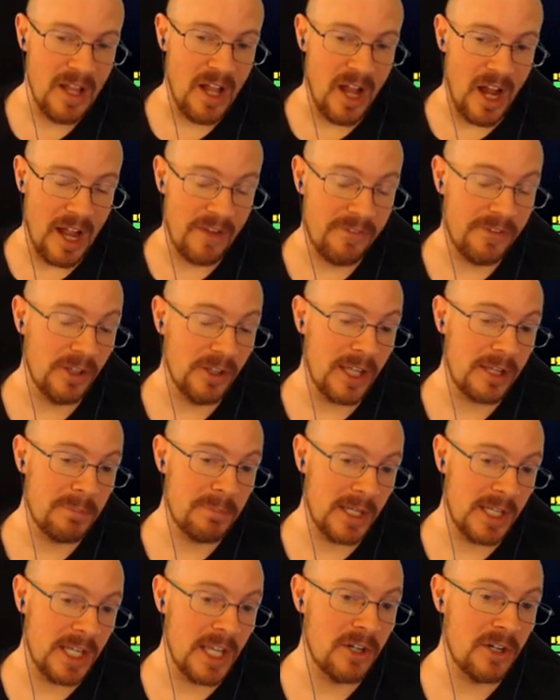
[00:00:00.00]
I feel like
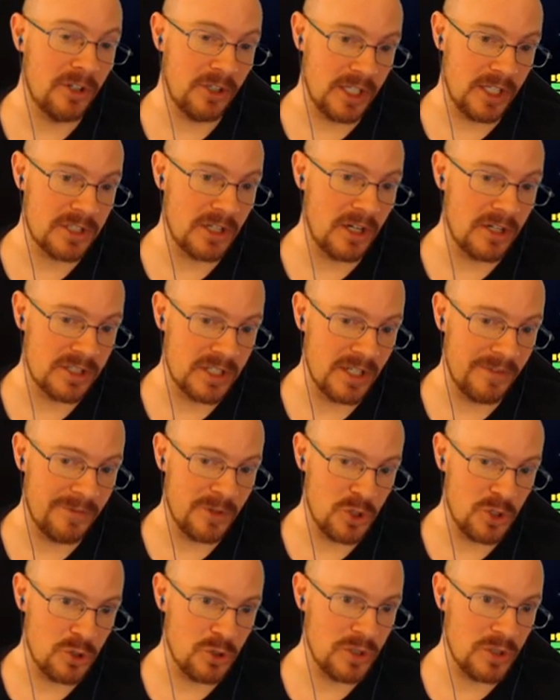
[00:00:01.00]
beginner guitar stuff
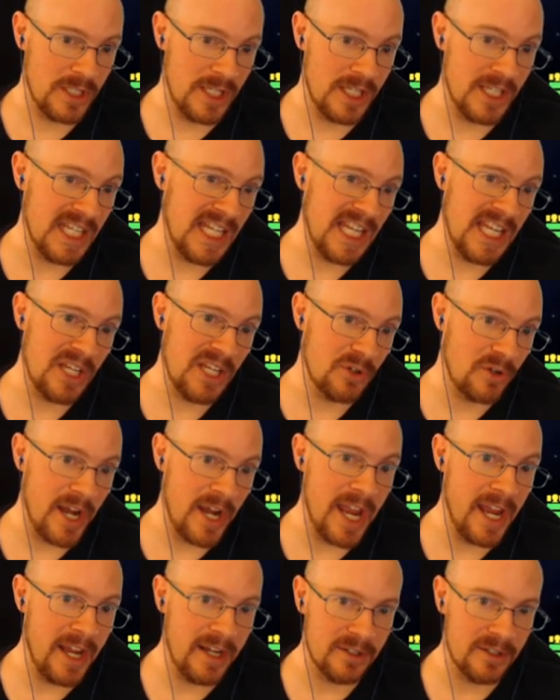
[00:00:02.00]
is usually an E or A